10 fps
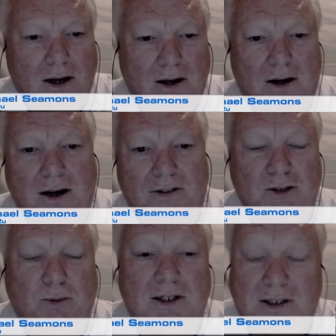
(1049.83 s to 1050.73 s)
I know this
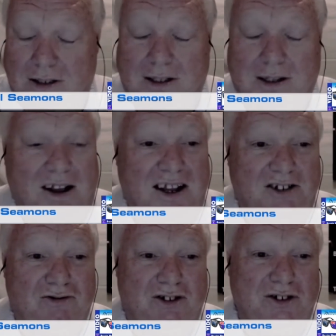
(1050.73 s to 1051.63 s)
one
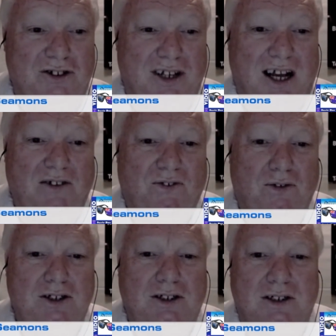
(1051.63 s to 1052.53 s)
interests you, Zarn. For
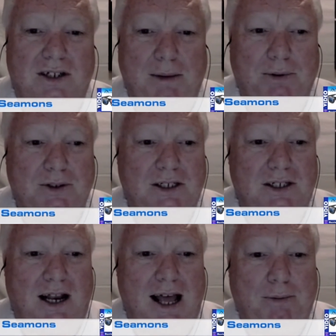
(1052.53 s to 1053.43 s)
instance, Apple says
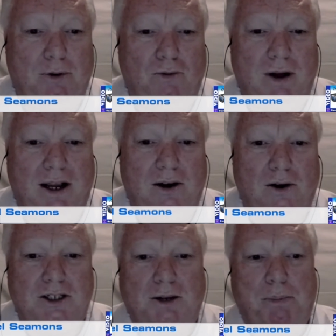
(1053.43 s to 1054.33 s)
an app could
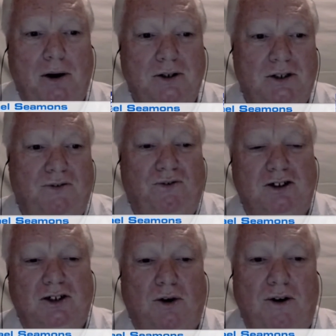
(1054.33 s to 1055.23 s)
recognize a poster for a
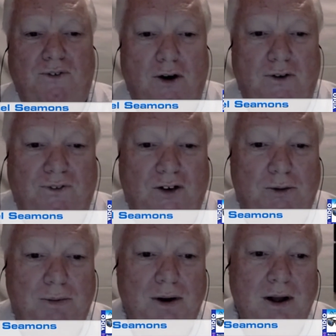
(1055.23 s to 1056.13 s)
sci-fi
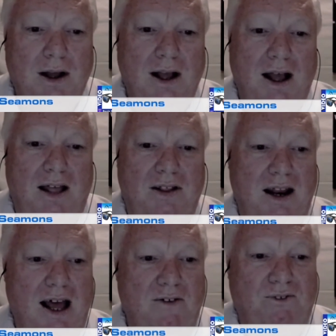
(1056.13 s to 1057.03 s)
film and then
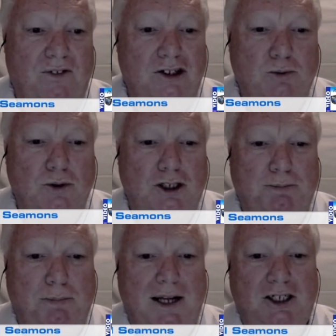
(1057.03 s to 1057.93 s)
have virtual
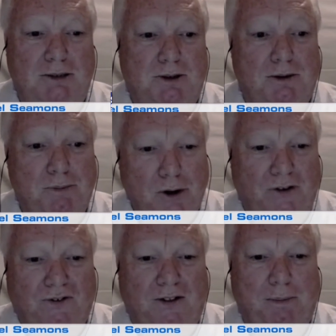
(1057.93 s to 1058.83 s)
spaceships emerge
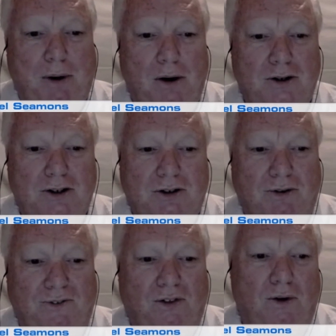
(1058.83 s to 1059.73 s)
from the poster
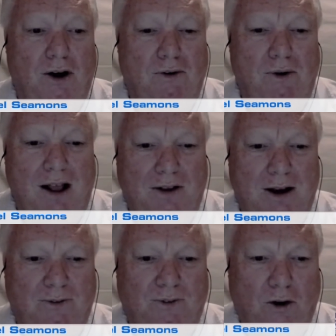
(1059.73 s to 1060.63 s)
and fly around the
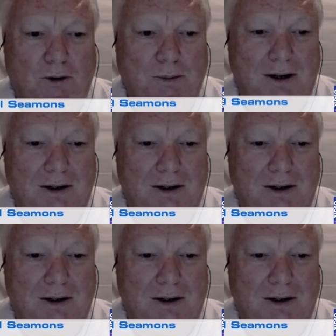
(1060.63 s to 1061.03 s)
environment.